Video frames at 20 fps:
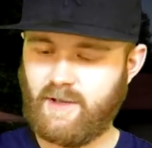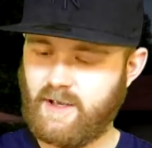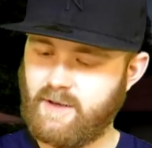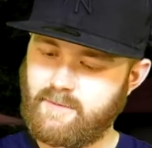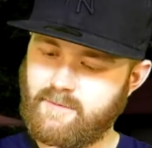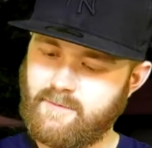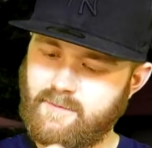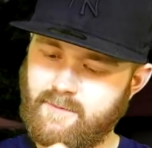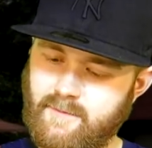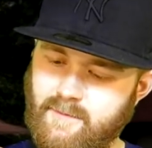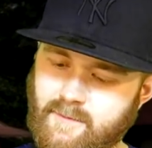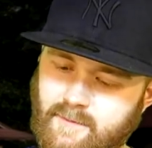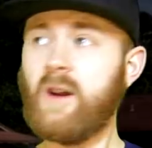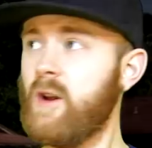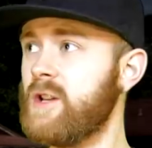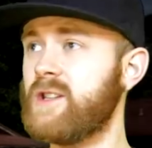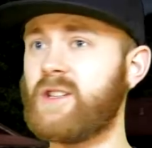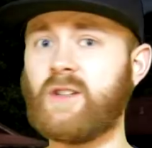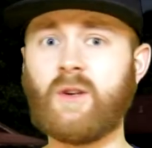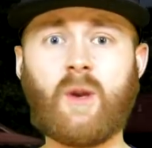And
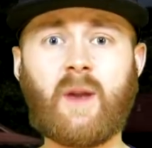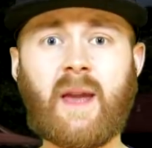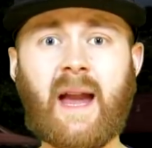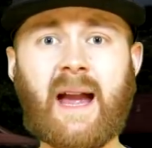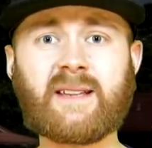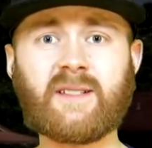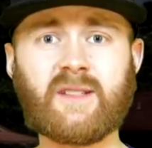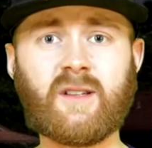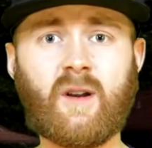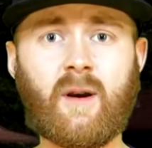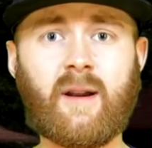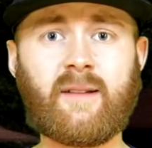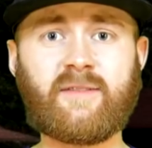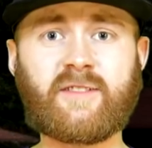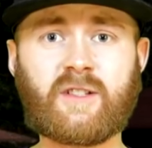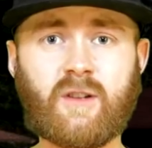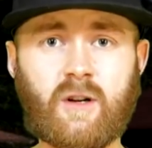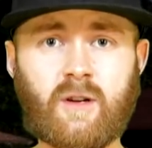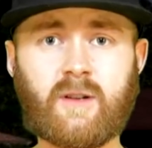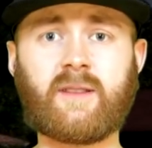also, you guys know I've
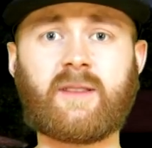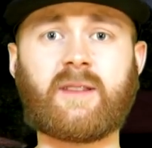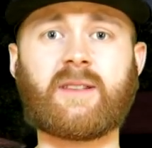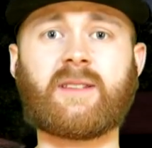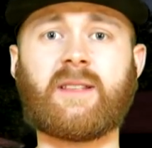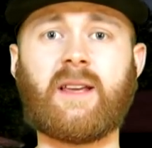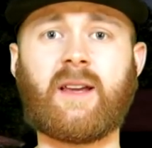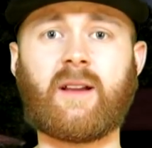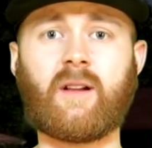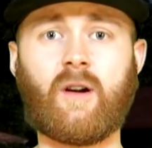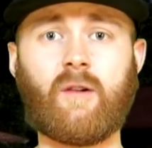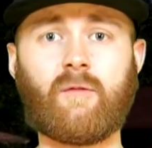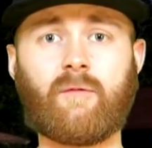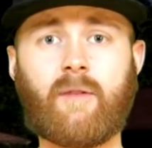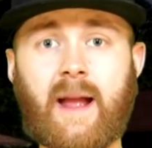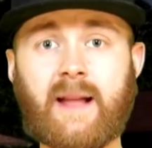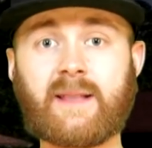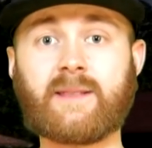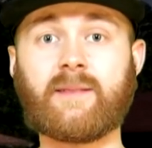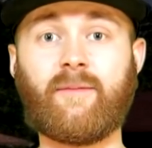started this thing called
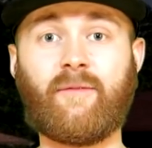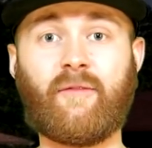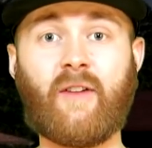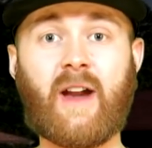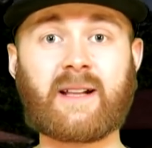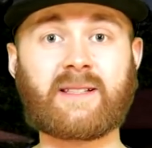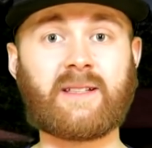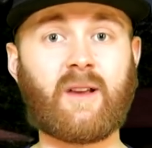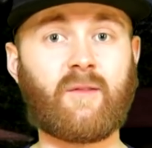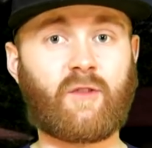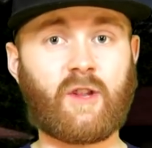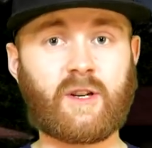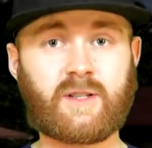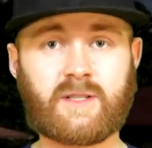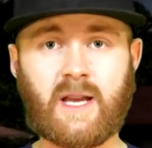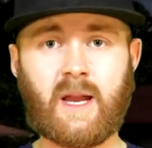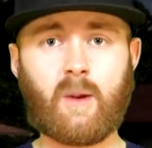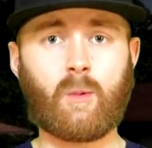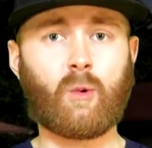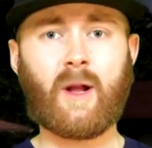Random Fact of the Day,